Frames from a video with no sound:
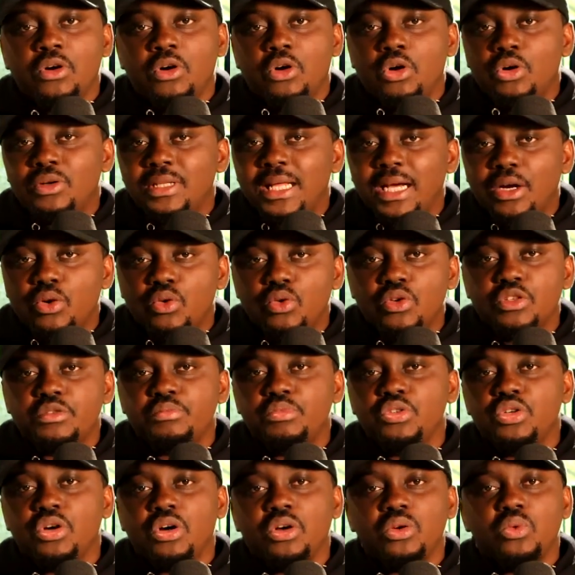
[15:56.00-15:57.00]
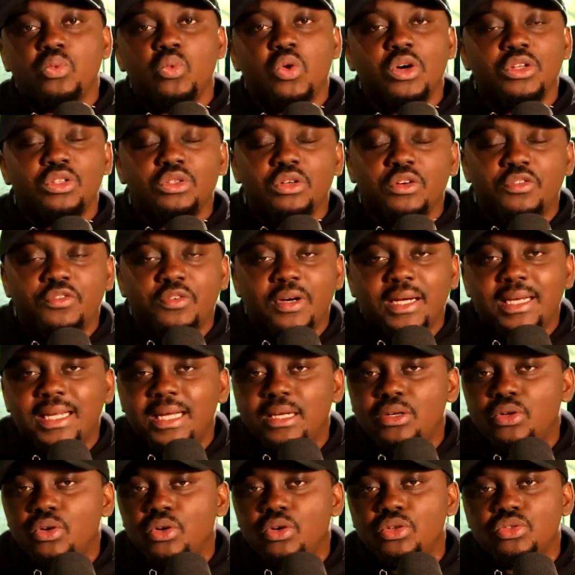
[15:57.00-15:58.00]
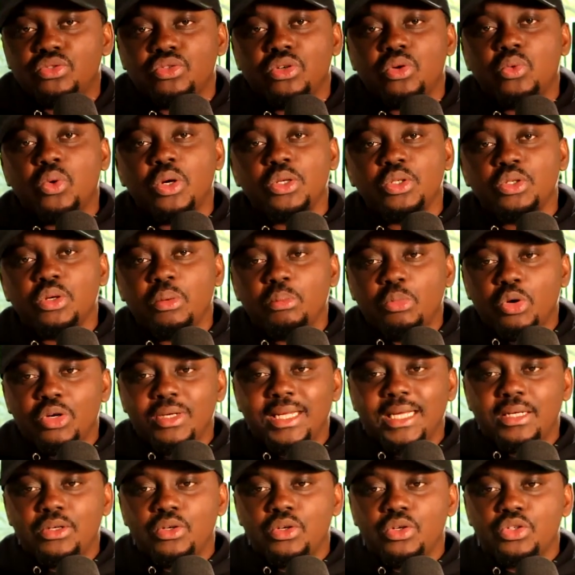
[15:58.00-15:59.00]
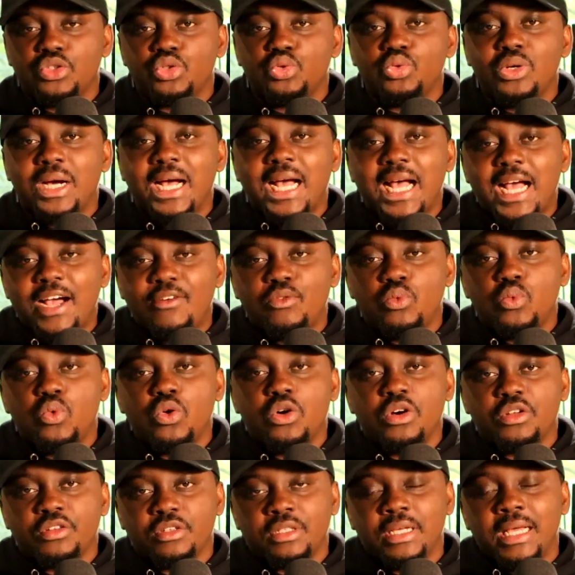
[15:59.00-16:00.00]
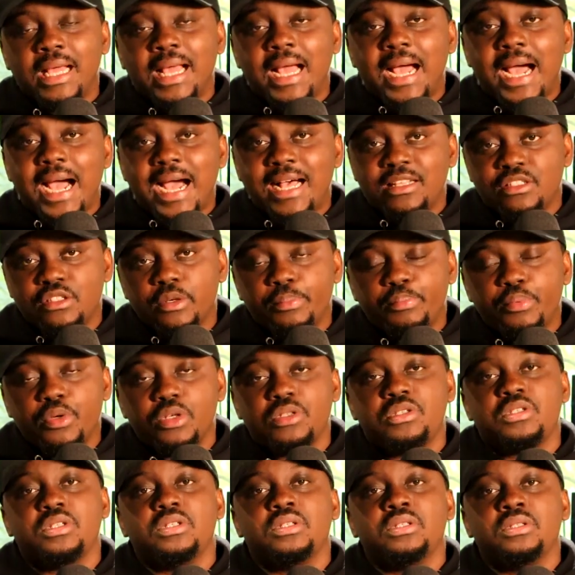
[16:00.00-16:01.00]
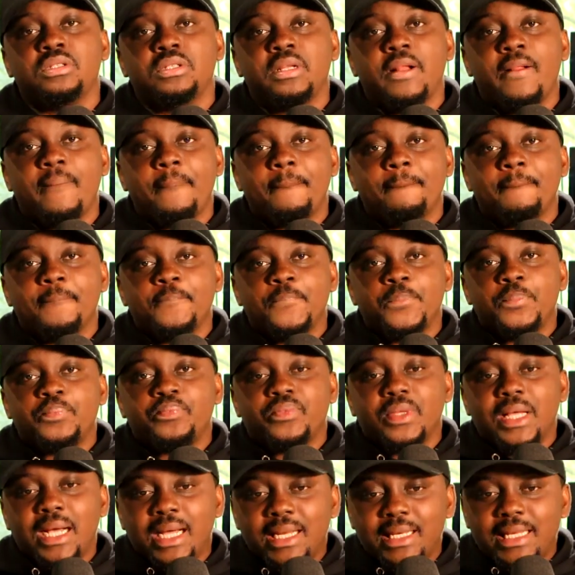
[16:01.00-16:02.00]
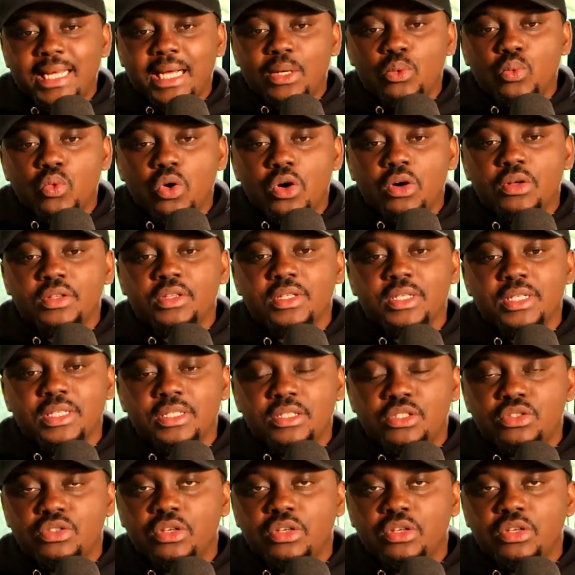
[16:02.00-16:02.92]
or that goes beyond what your father does or what your mother does. You have worth as a person. And that worth is